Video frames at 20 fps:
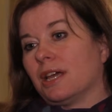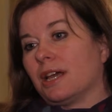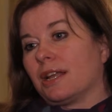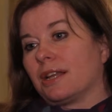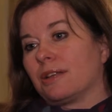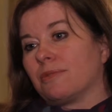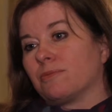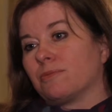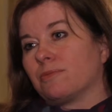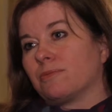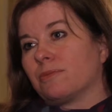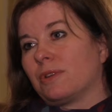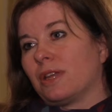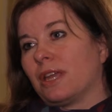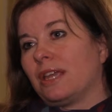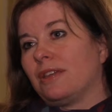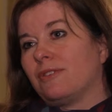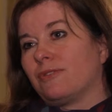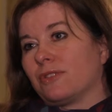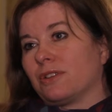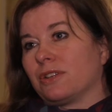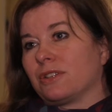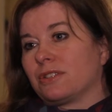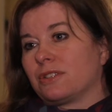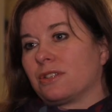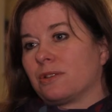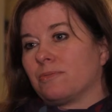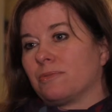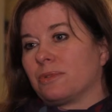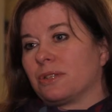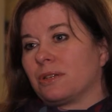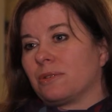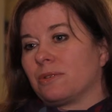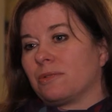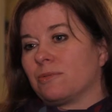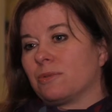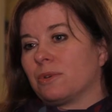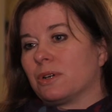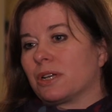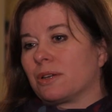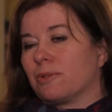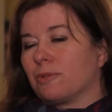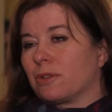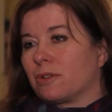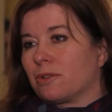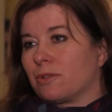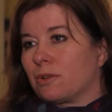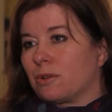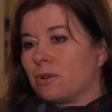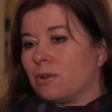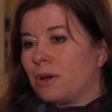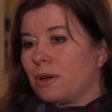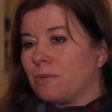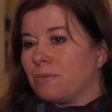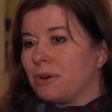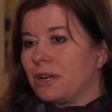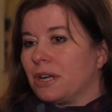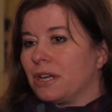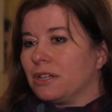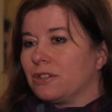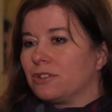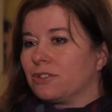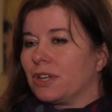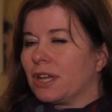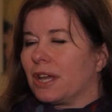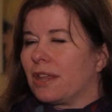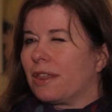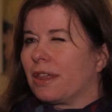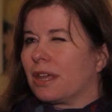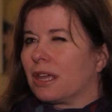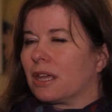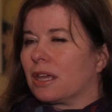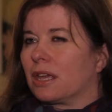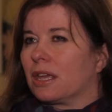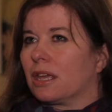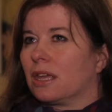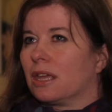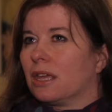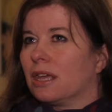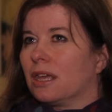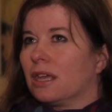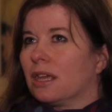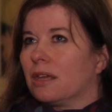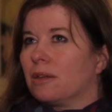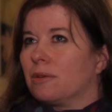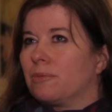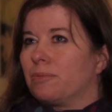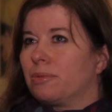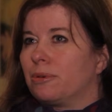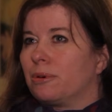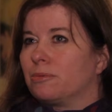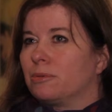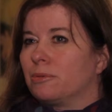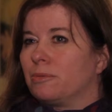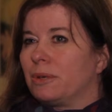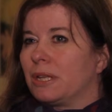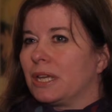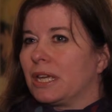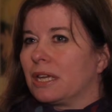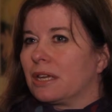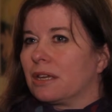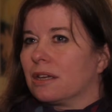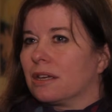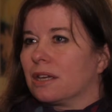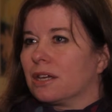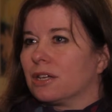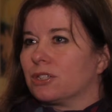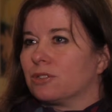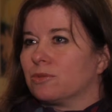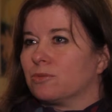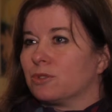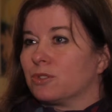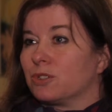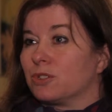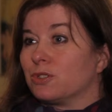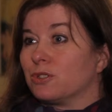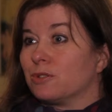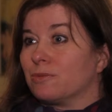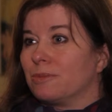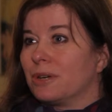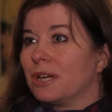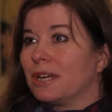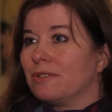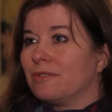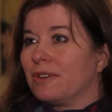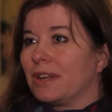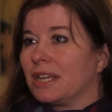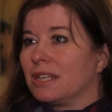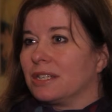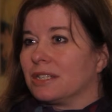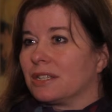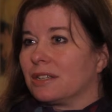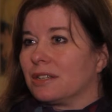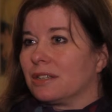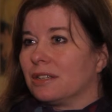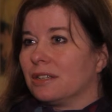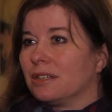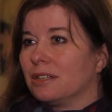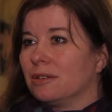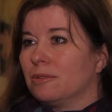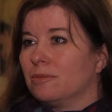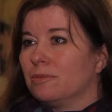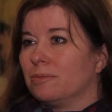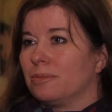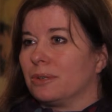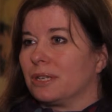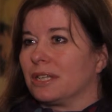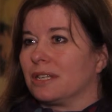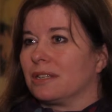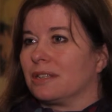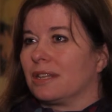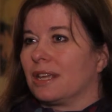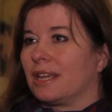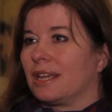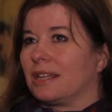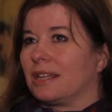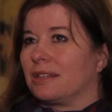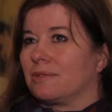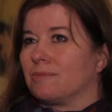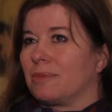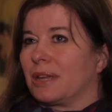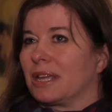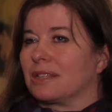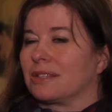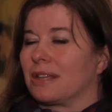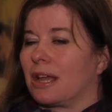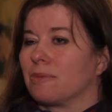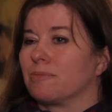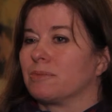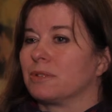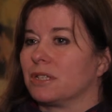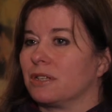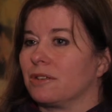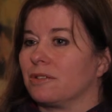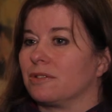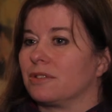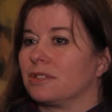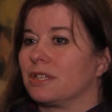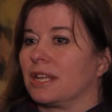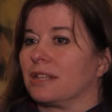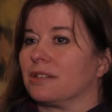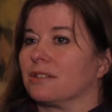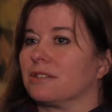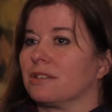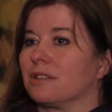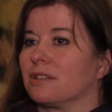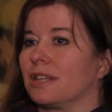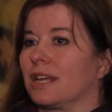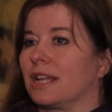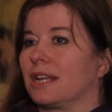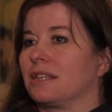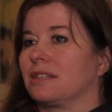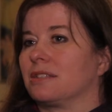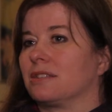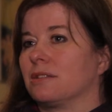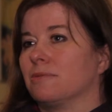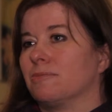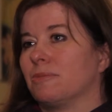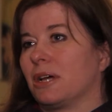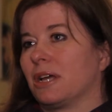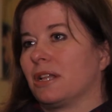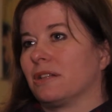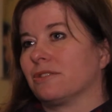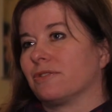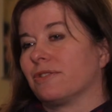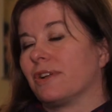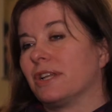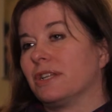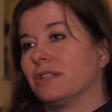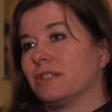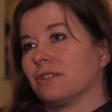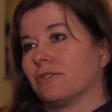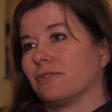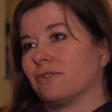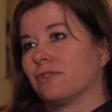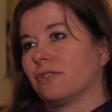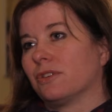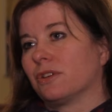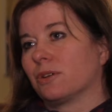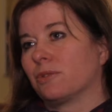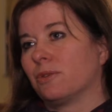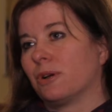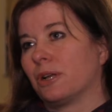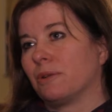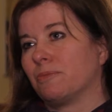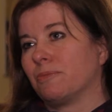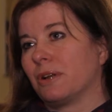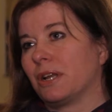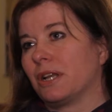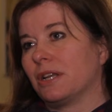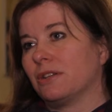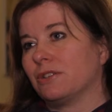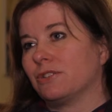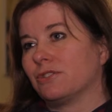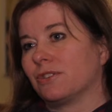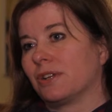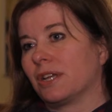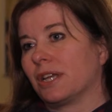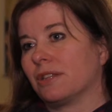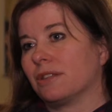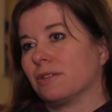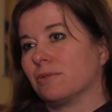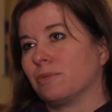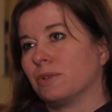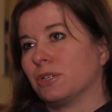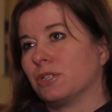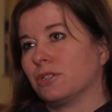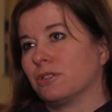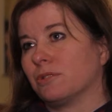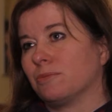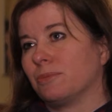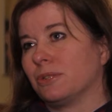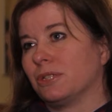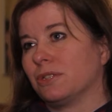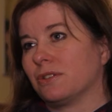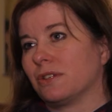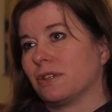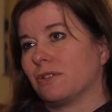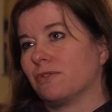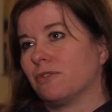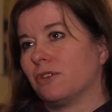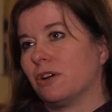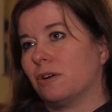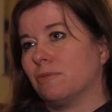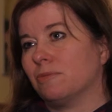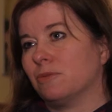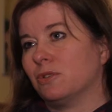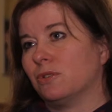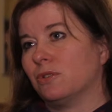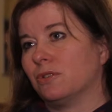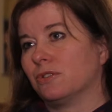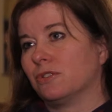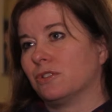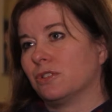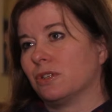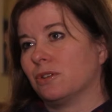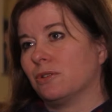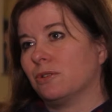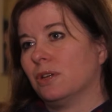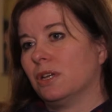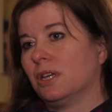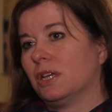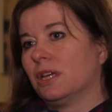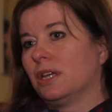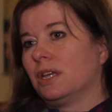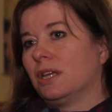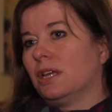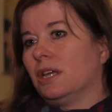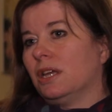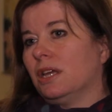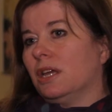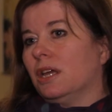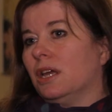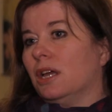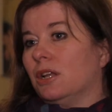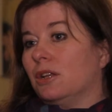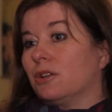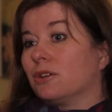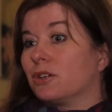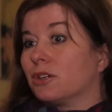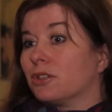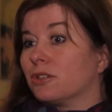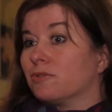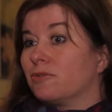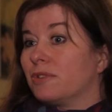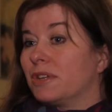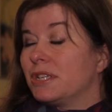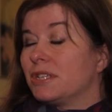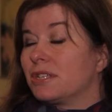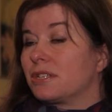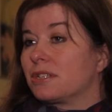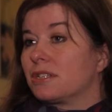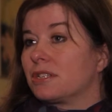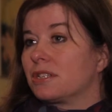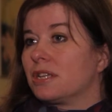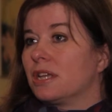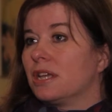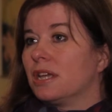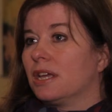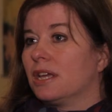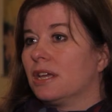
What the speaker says: And even as somebody working with acquired brain injury, I think probably concussion wasn't on my radar, but it makes absolute sense that that is the milder end of acquired brain injury, and that we should be doing far more to look at the risks,